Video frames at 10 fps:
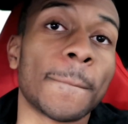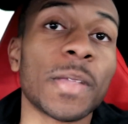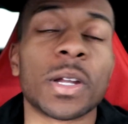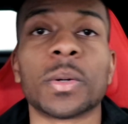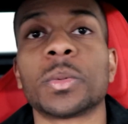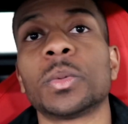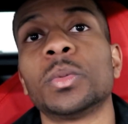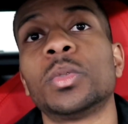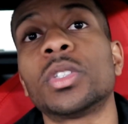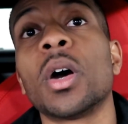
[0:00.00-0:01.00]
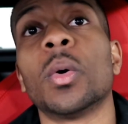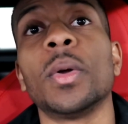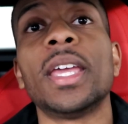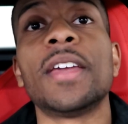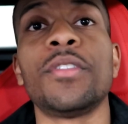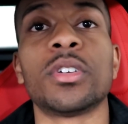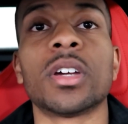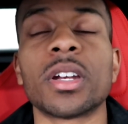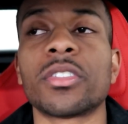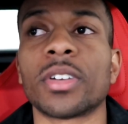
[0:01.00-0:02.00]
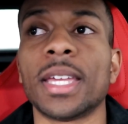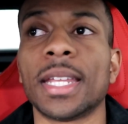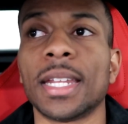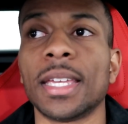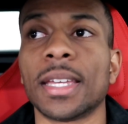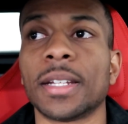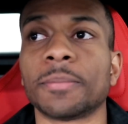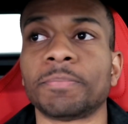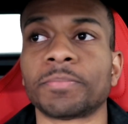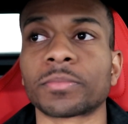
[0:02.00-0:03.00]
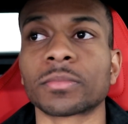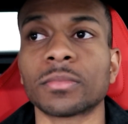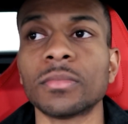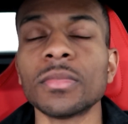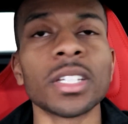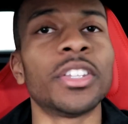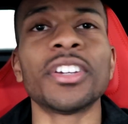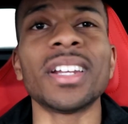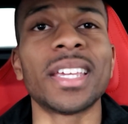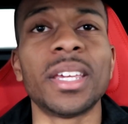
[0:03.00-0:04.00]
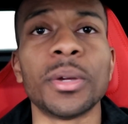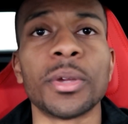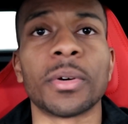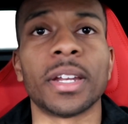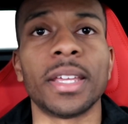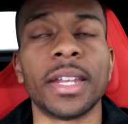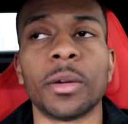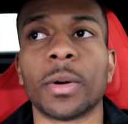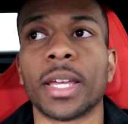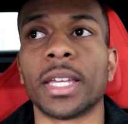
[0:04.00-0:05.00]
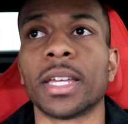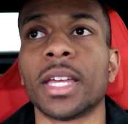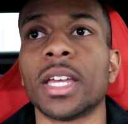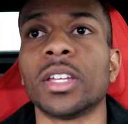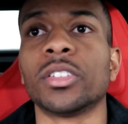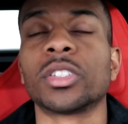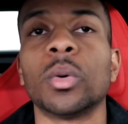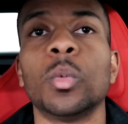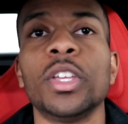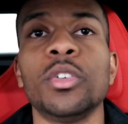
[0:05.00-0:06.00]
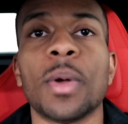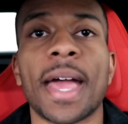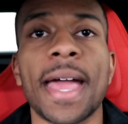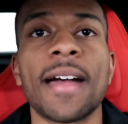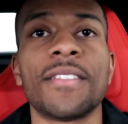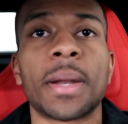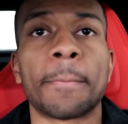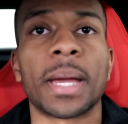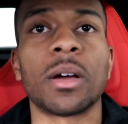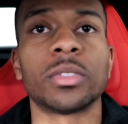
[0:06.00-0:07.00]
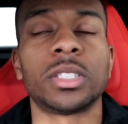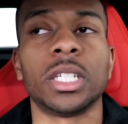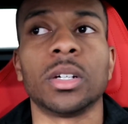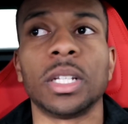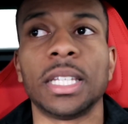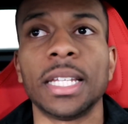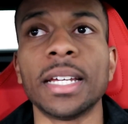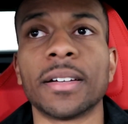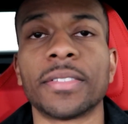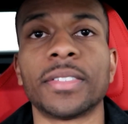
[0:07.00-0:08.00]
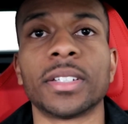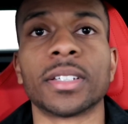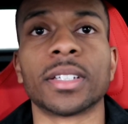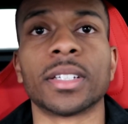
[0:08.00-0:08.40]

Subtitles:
you know, so if you're gonna trade it in, they're gonna kill you on it anyway. So when you have an amount still left,